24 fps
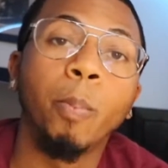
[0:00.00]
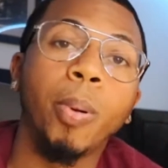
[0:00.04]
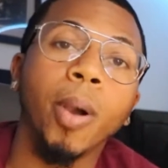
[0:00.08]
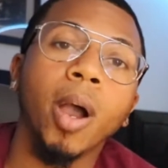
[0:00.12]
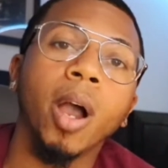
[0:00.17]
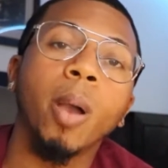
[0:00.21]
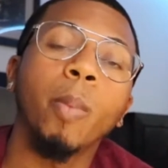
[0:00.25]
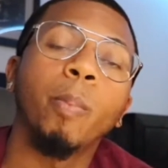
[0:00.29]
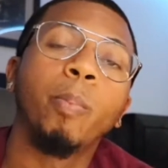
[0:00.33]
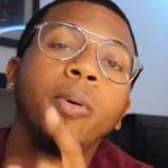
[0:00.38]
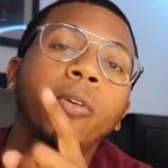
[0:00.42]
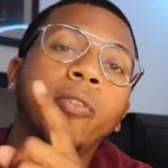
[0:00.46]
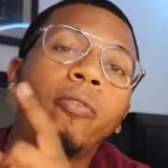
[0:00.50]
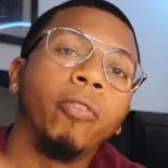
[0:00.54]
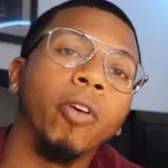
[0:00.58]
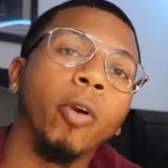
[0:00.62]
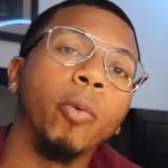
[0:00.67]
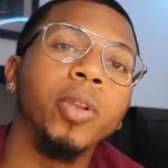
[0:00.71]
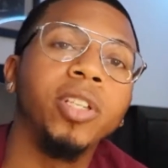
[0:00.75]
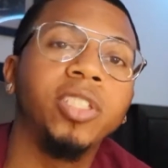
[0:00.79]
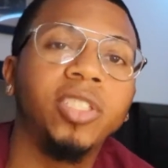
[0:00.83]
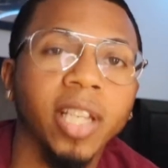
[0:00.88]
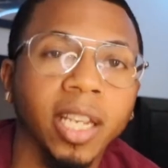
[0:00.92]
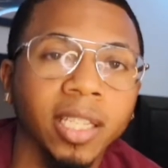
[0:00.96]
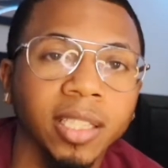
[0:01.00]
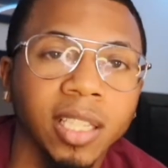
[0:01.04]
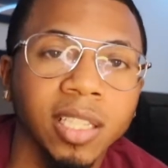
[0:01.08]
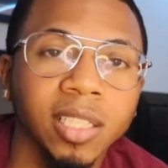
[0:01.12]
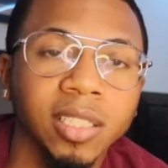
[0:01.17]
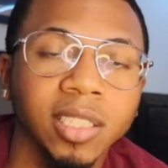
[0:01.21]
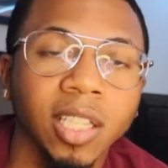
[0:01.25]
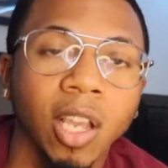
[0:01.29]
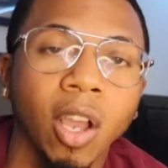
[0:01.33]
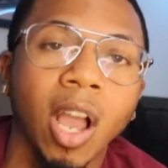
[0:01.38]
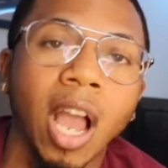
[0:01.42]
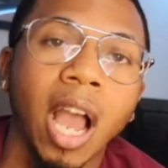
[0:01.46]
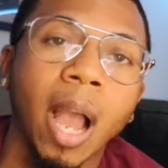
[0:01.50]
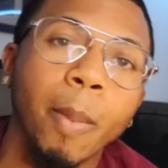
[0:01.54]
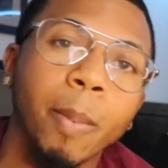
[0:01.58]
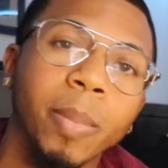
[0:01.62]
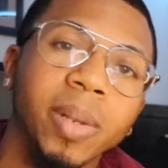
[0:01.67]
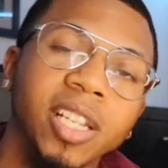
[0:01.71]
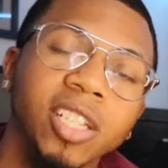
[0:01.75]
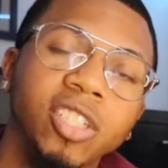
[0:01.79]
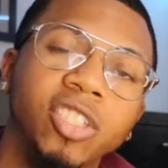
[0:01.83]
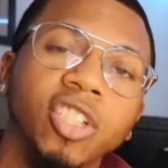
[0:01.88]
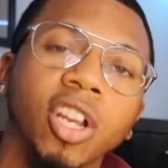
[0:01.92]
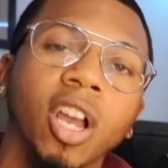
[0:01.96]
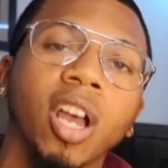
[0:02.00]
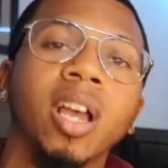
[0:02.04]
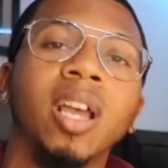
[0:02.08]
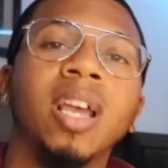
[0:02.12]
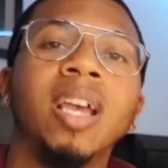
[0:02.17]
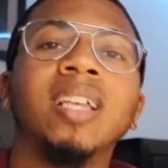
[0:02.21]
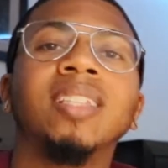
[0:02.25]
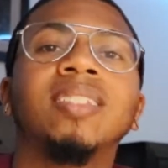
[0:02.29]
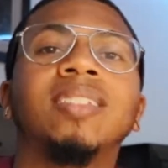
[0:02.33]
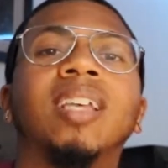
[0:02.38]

But before we check this out, I'm gonna need y'all